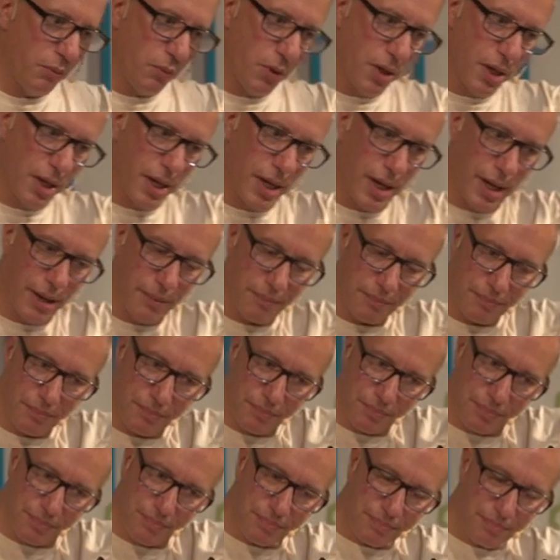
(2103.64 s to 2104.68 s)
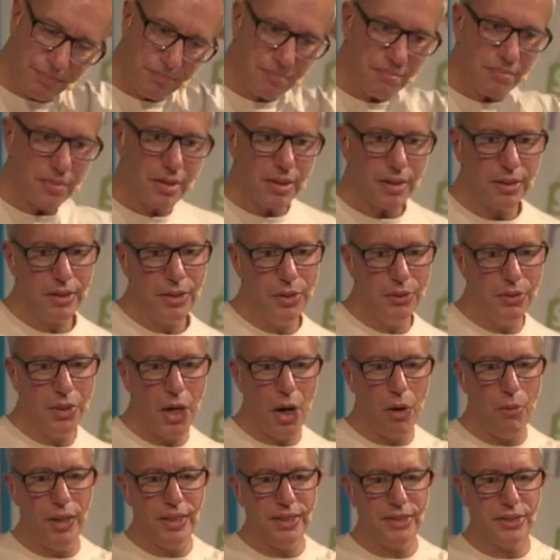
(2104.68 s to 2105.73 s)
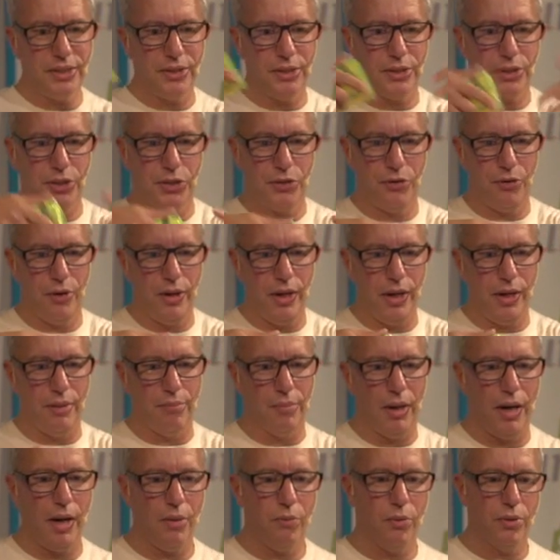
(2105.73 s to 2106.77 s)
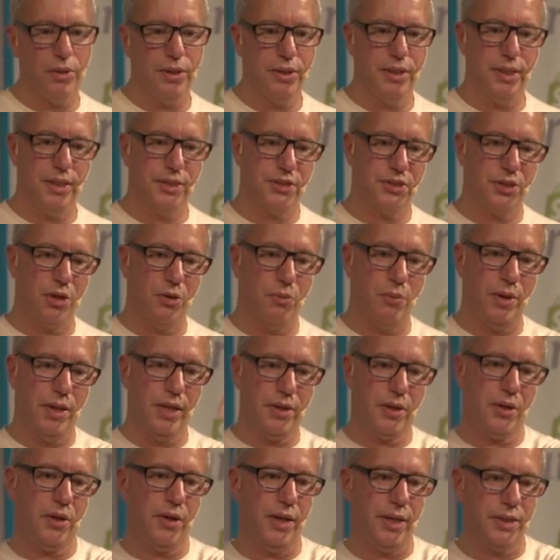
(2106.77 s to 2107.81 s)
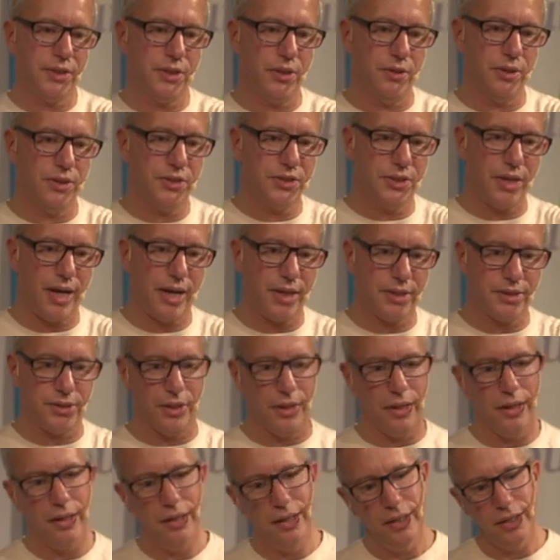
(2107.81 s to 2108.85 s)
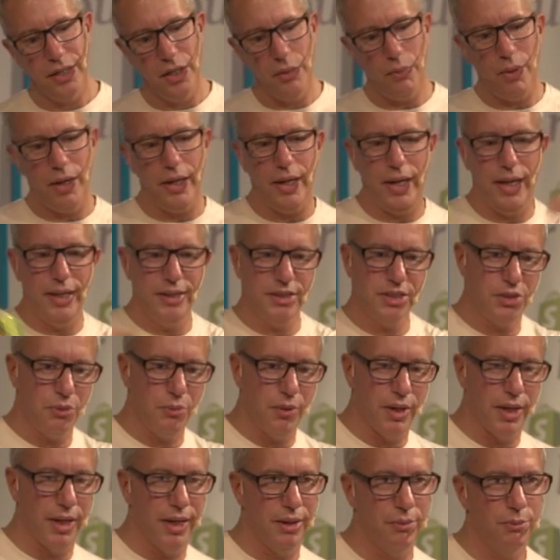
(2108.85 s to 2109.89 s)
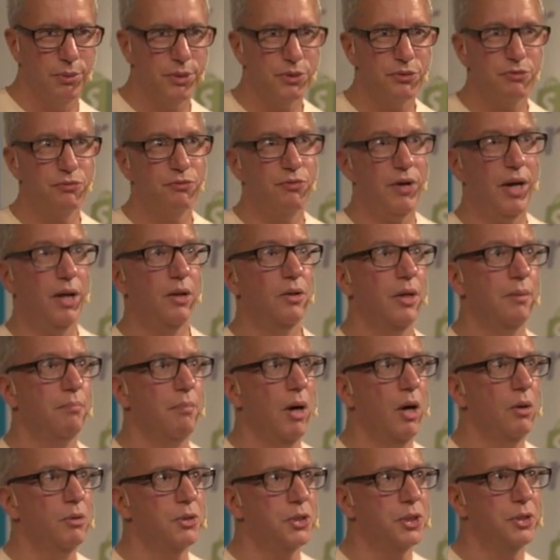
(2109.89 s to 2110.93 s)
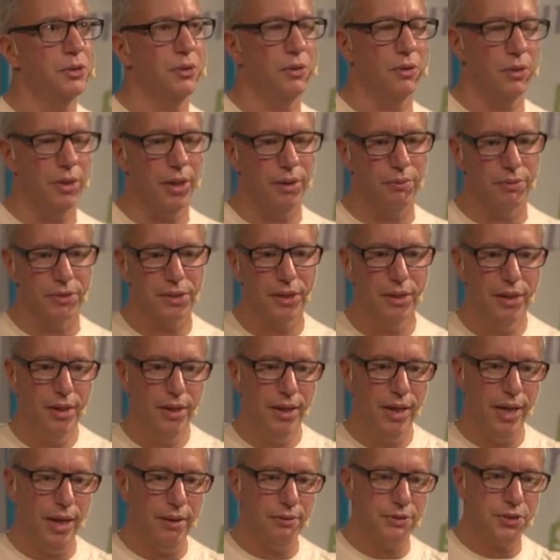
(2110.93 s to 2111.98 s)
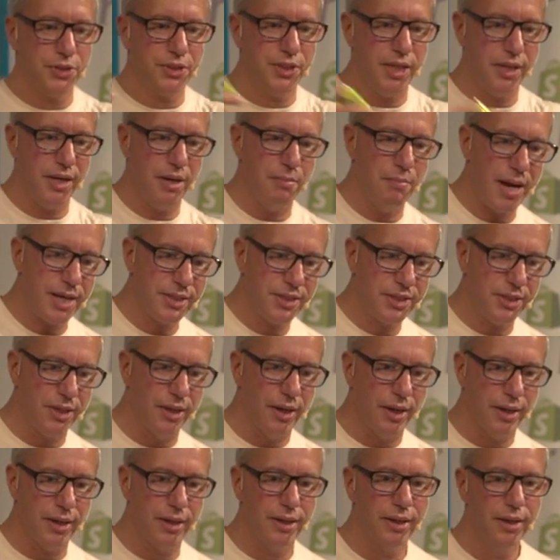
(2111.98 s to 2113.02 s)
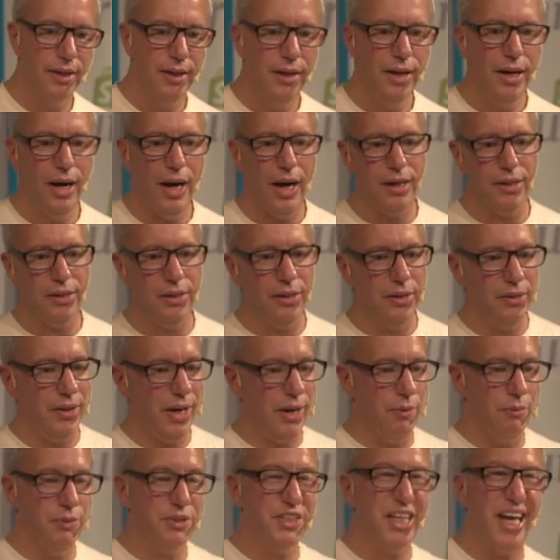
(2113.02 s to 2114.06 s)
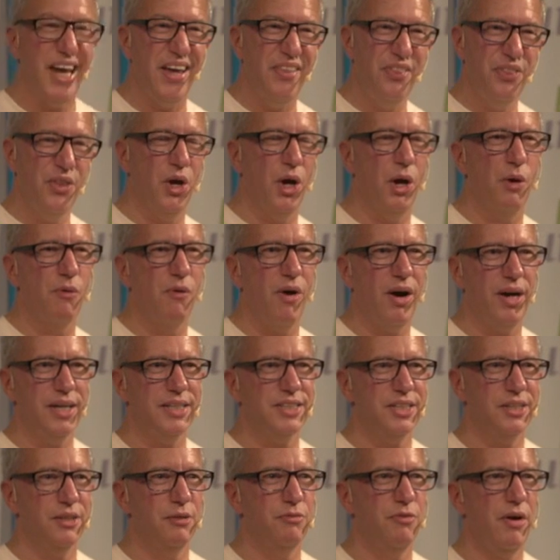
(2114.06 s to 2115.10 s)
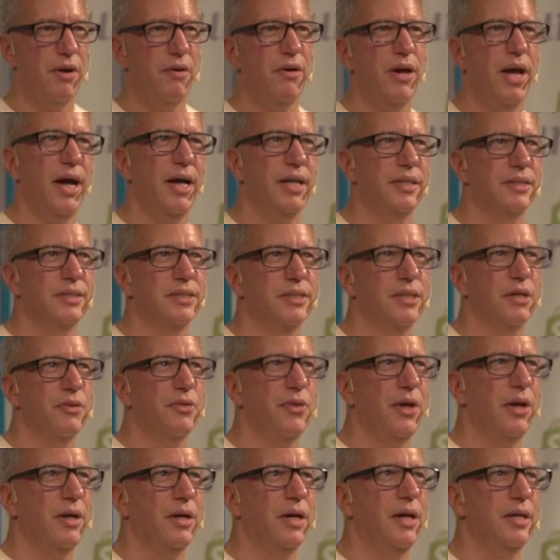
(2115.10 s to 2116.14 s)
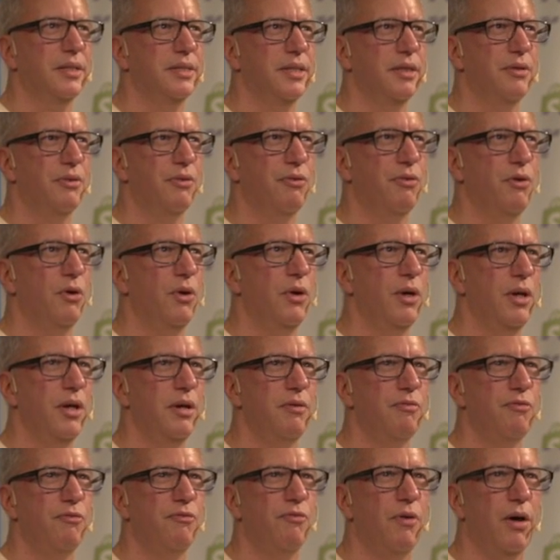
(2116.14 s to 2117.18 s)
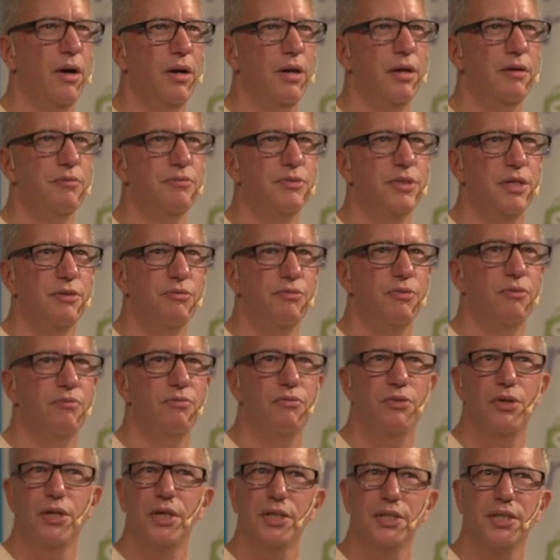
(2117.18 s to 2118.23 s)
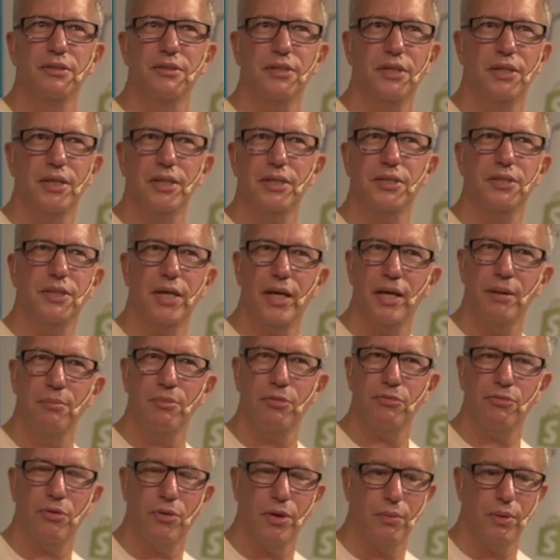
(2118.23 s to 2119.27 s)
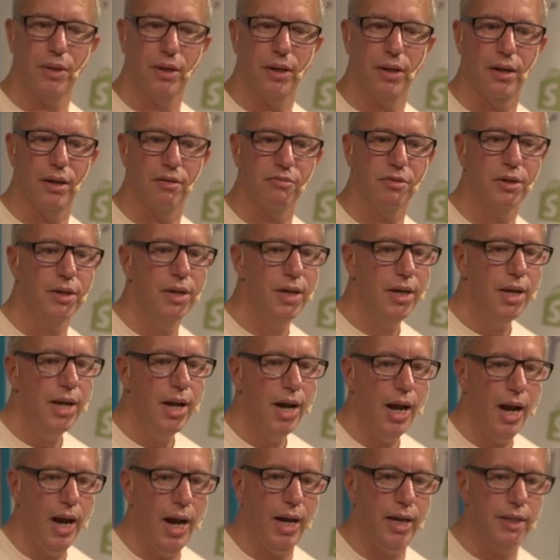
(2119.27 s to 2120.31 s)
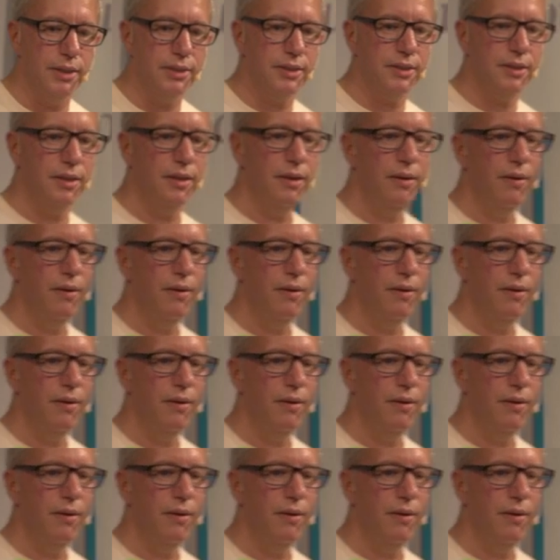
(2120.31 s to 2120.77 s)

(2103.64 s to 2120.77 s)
where you go into the stream. I wanted it so when you clicked on a sector, you went into it. It felt emotional. It was cinematic, and it was in there right to the very end. I think I did 35 different versions of this thing before it went live, and